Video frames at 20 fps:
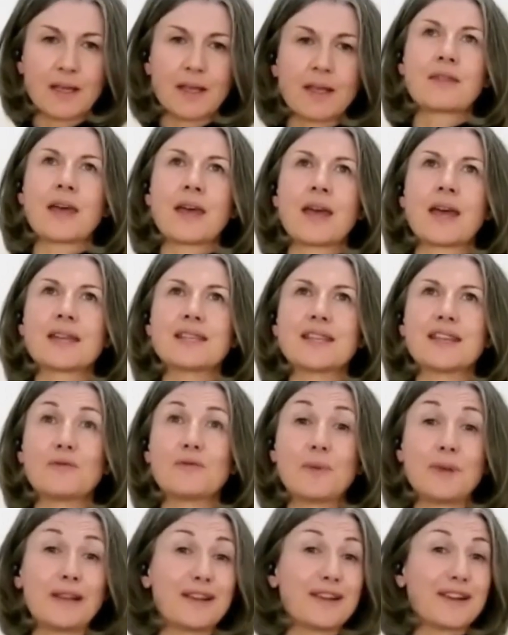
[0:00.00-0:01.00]
that if
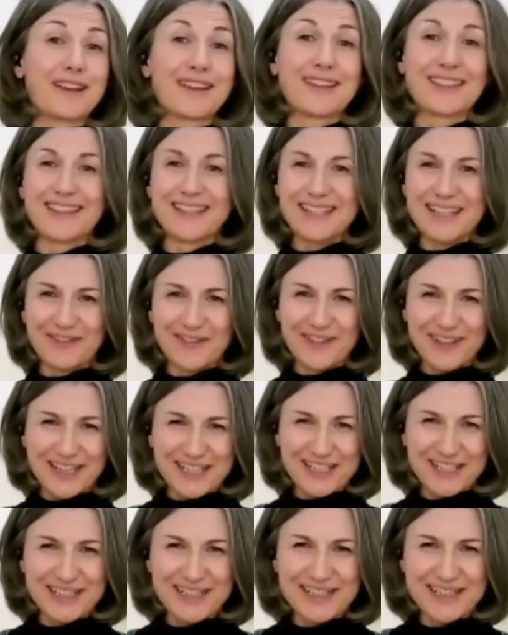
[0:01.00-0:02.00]
we look at the
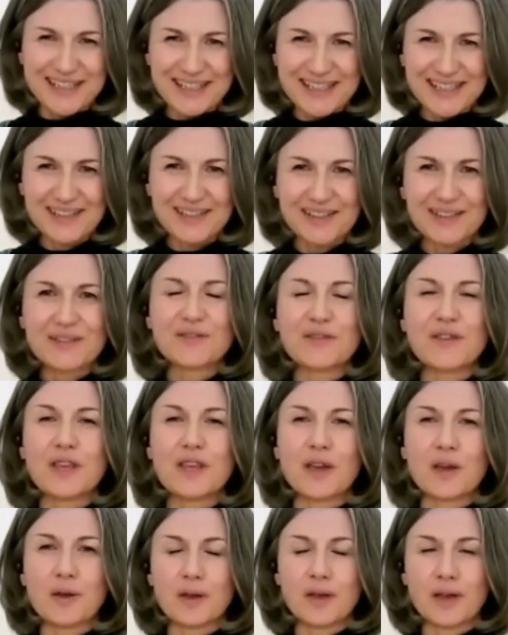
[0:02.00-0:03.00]
definitions for
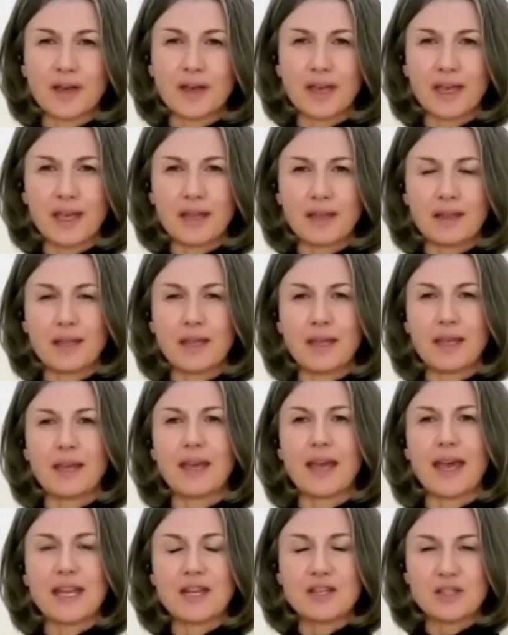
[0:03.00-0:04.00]
yoga in
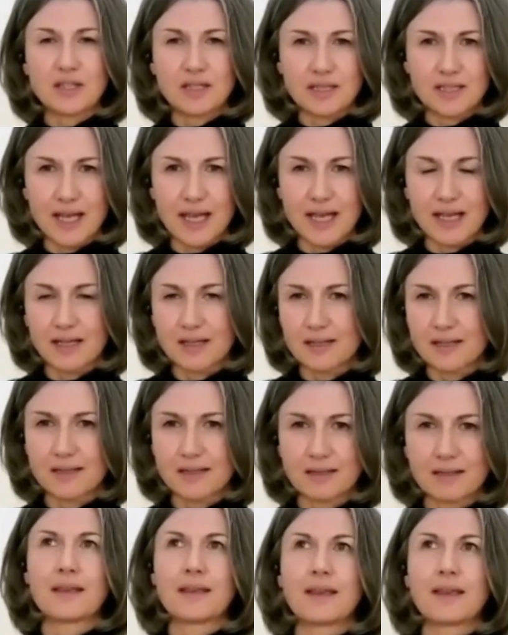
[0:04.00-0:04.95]
the ancient texts,